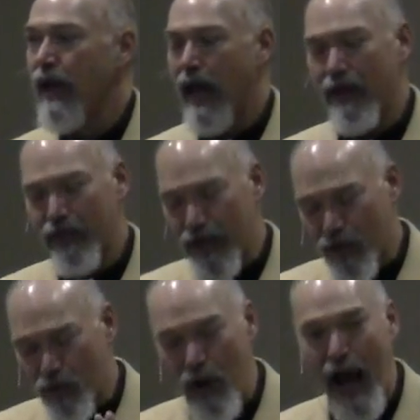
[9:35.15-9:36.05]
and the
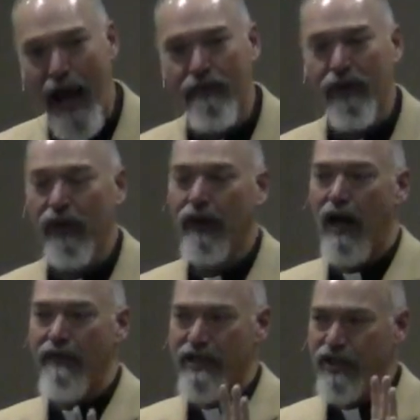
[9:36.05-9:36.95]
arrival
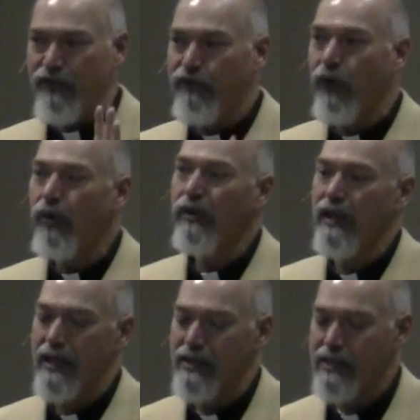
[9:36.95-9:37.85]
of its
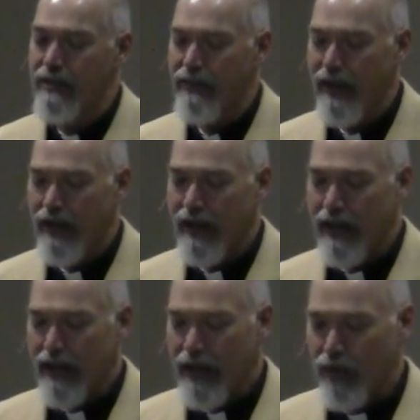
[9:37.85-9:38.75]
fullness
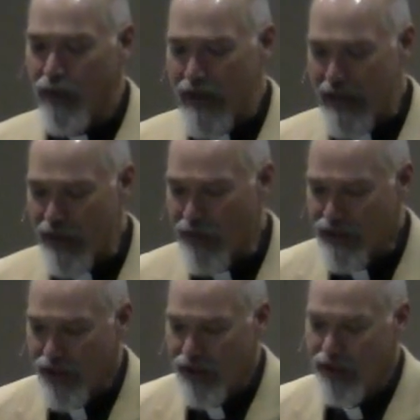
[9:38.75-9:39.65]
when he
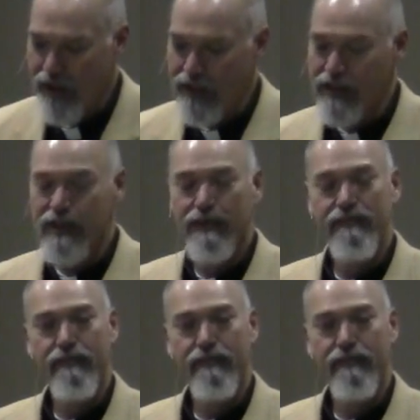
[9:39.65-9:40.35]
returns.